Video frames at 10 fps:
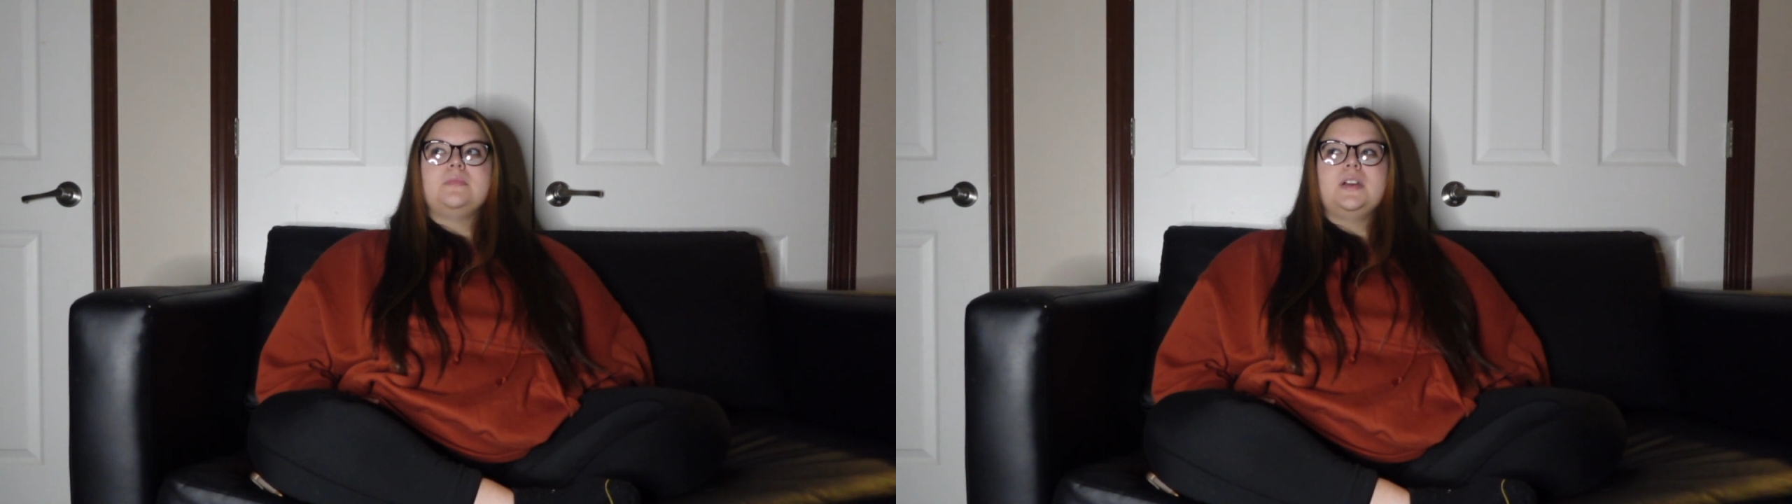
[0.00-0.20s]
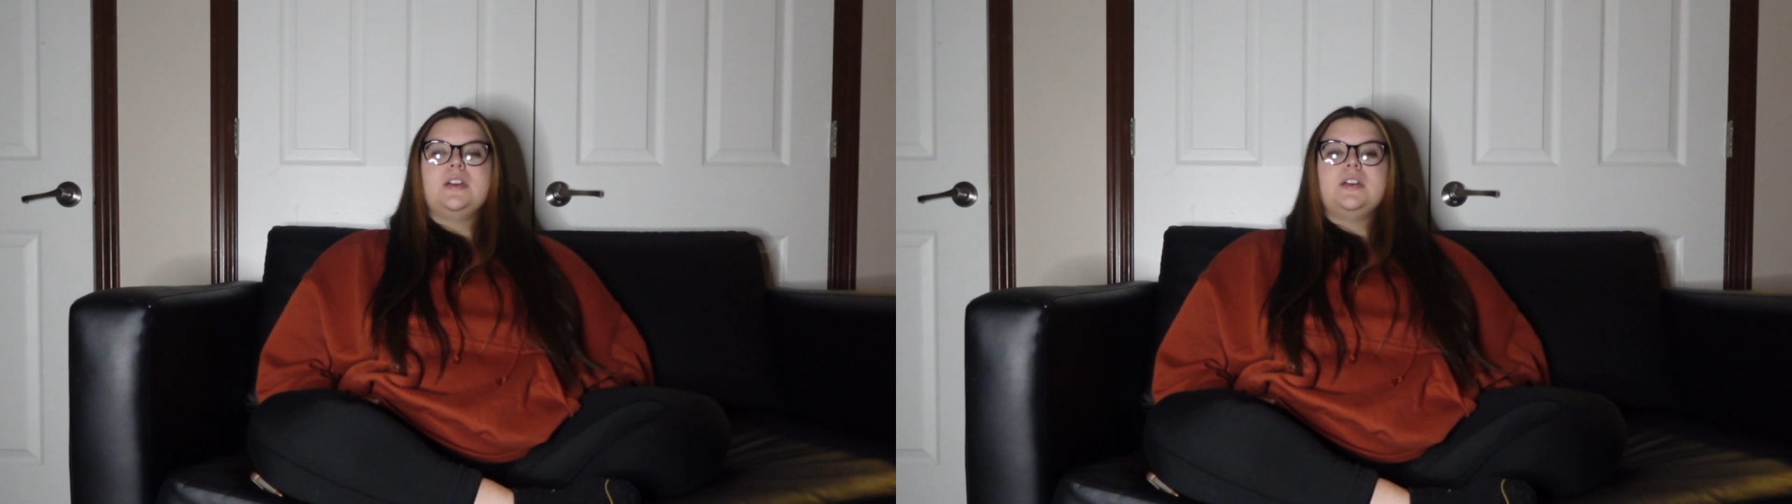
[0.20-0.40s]

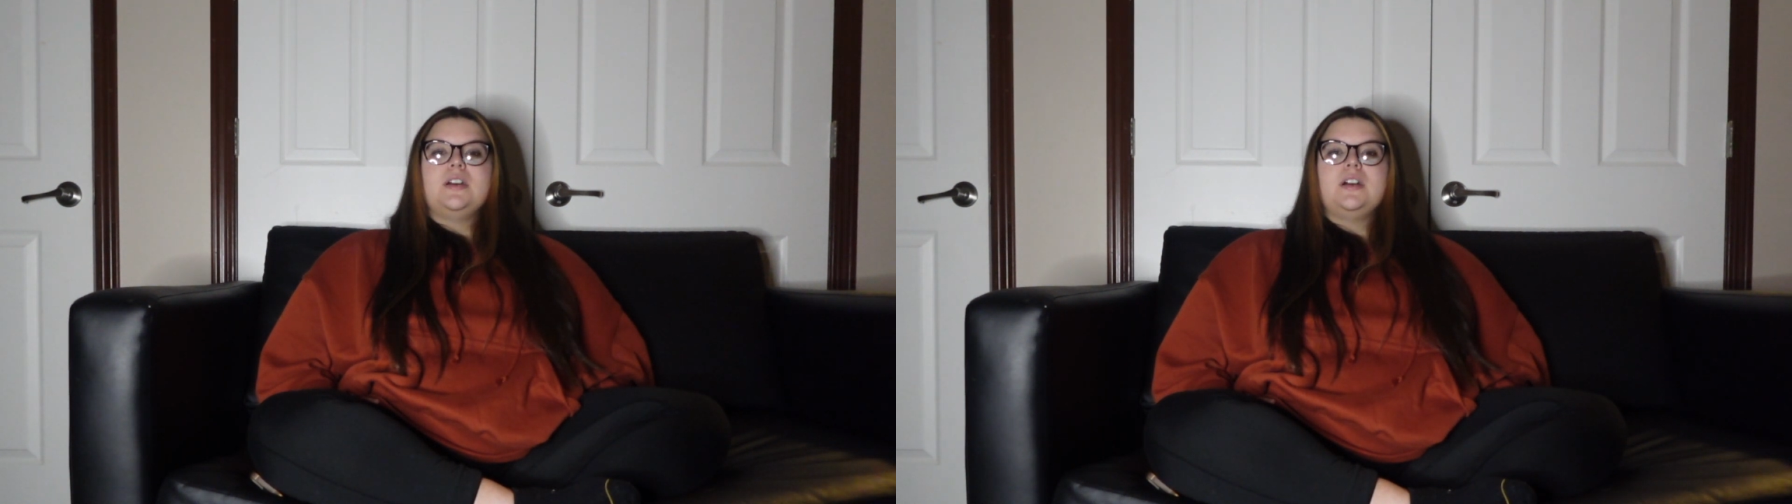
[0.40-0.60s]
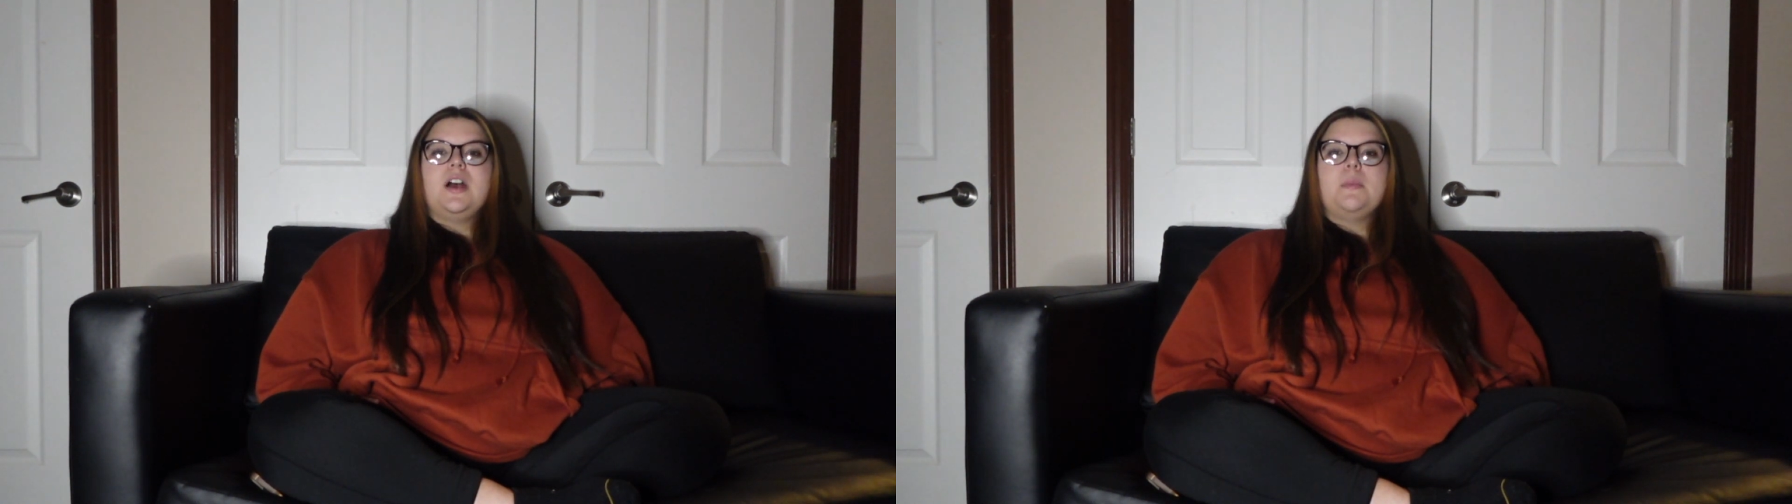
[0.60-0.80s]

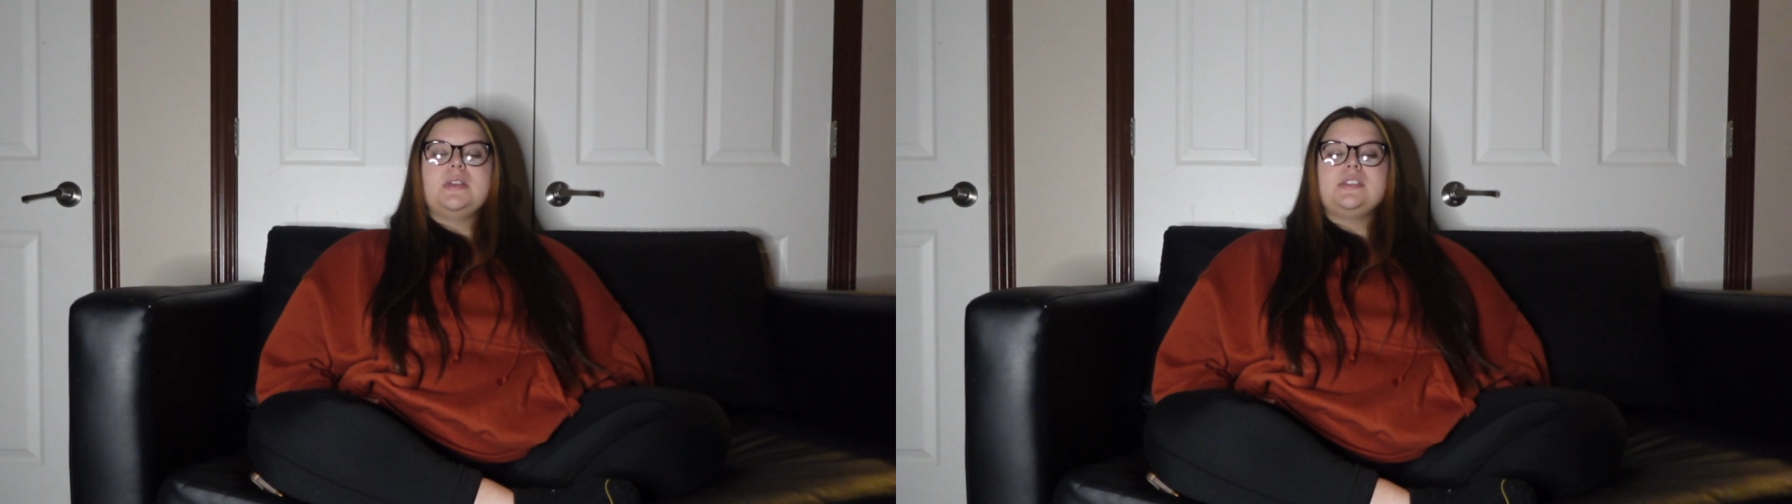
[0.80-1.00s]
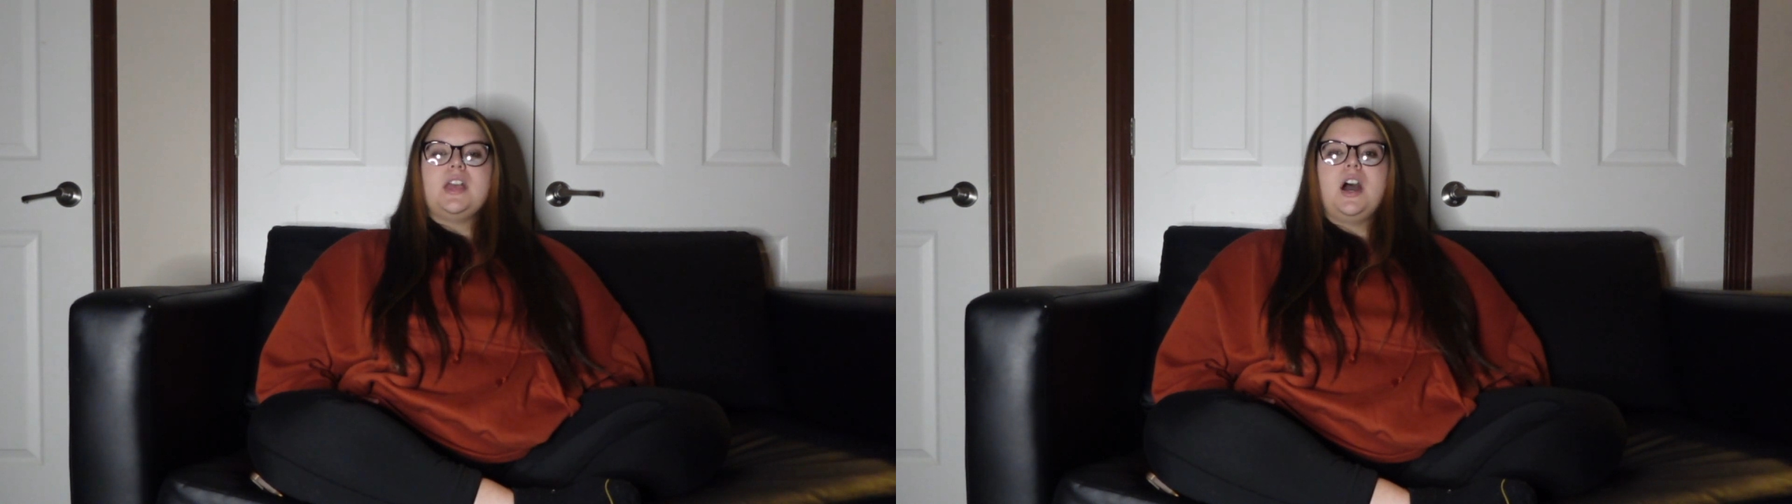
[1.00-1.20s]
I'm gonna say